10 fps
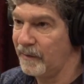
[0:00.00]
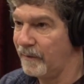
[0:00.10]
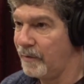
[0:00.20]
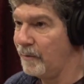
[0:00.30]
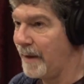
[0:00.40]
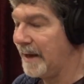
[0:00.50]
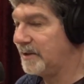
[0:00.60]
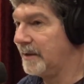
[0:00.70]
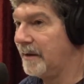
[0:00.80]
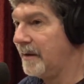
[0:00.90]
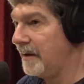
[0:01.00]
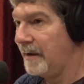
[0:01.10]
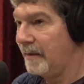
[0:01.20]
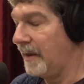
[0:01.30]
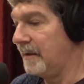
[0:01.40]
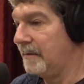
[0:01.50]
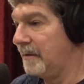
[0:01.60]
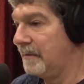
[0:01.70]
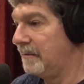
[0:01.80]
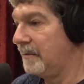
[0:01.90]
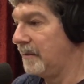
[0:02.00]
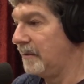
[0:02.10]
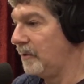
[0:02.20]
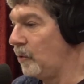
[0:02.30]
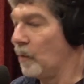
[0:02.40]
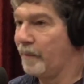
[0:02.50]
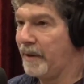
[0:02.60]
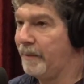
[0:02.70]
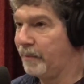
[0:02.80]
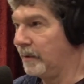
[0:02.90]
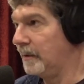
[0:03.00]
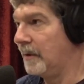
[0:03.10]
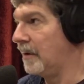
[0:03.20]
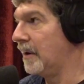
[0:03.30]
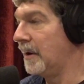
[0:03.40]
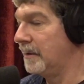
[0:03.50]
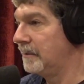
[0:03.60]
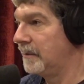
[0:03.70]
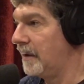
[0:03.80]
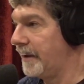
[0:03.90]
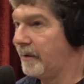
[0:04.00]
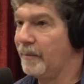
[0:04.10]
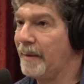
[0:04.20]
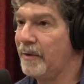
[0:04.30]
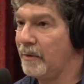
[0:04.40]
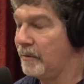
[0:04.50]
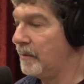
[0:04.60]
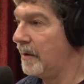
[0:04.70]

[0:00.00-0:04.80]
So if you imagine that your people are, I don't know, maybe you